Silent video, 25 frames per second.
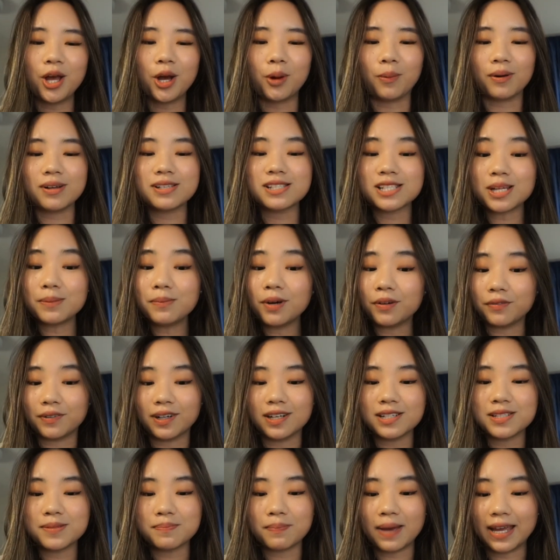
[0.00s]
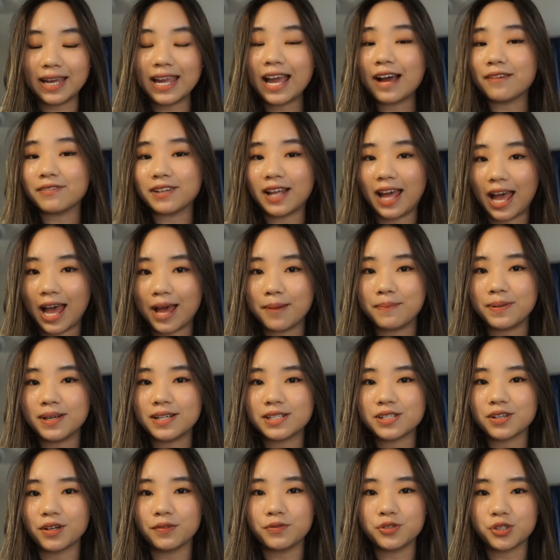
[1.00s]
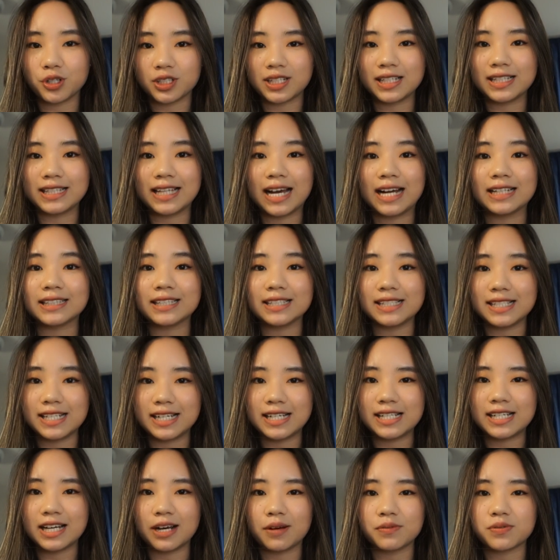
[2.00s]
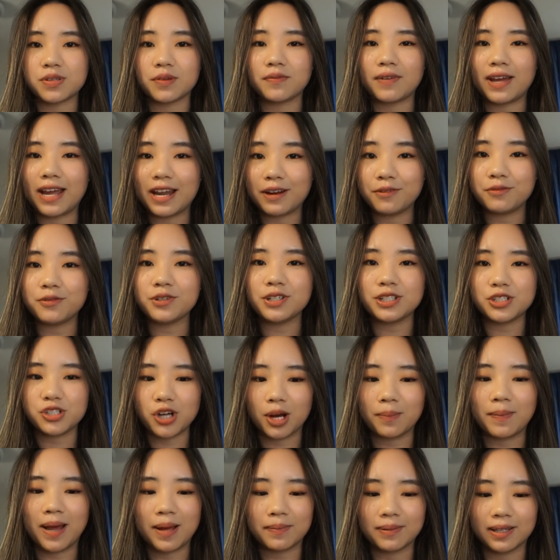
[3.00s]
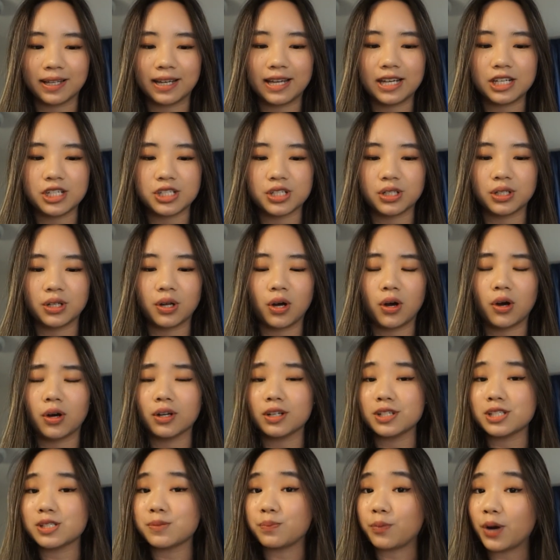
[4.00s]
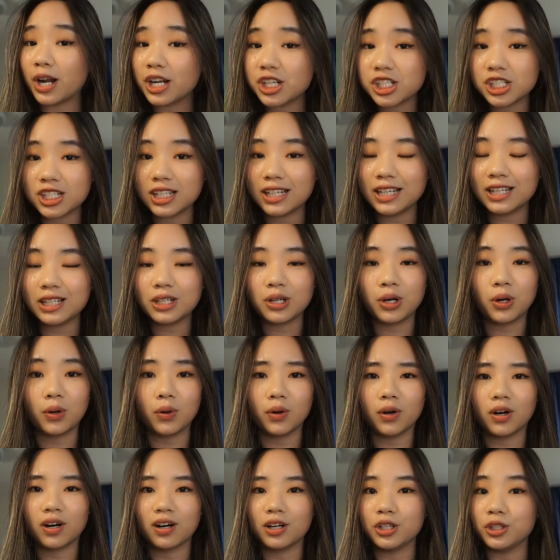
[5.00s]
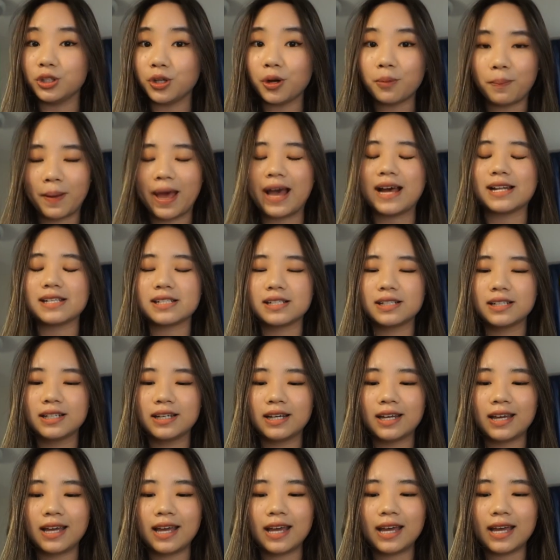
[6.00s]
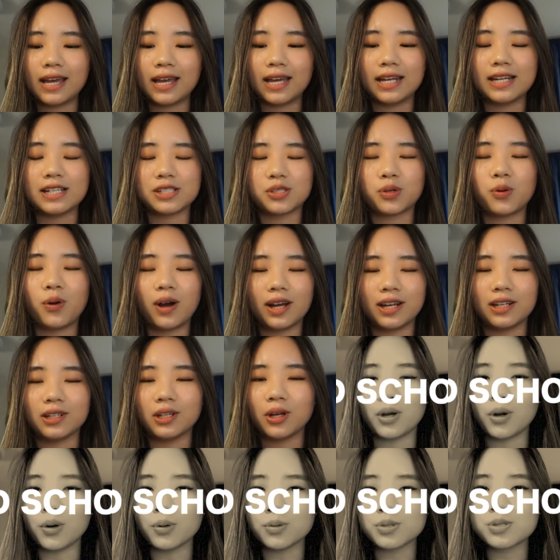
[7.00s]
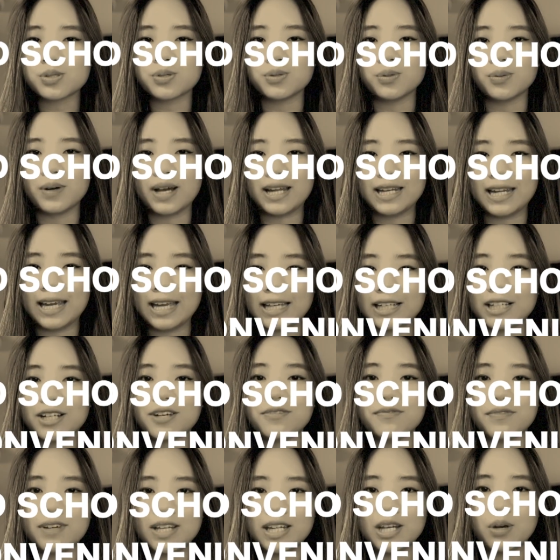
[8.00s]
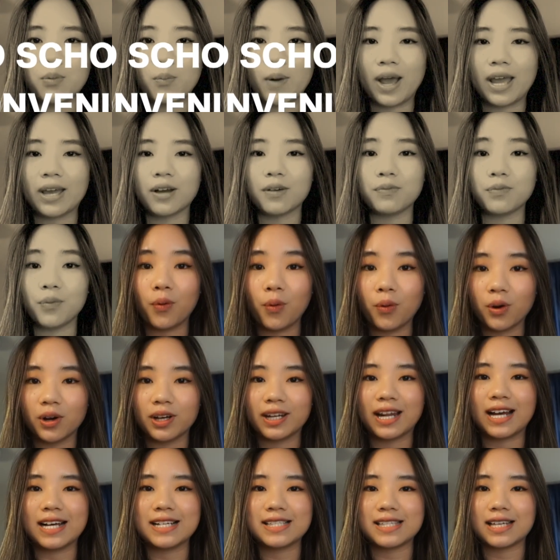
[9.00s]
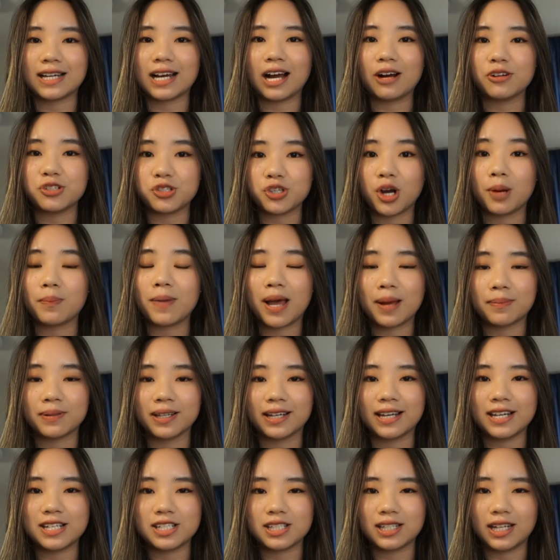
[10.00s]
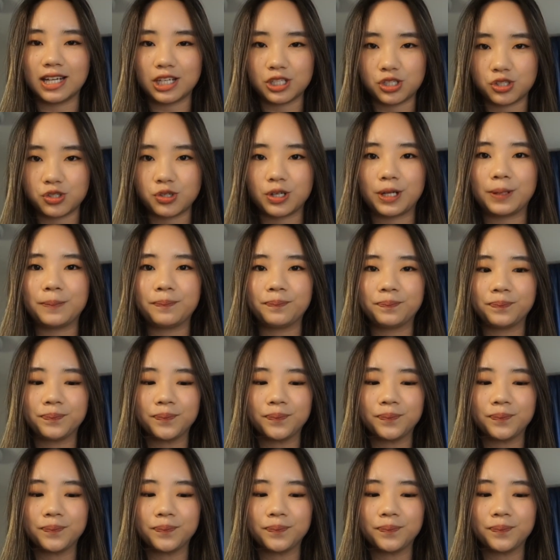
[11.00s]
While some of us may have the habit of jotting down the details of every job application on a spreadsheet or a notepad, it is quite an old school and inconvenient way of organizing our job application history.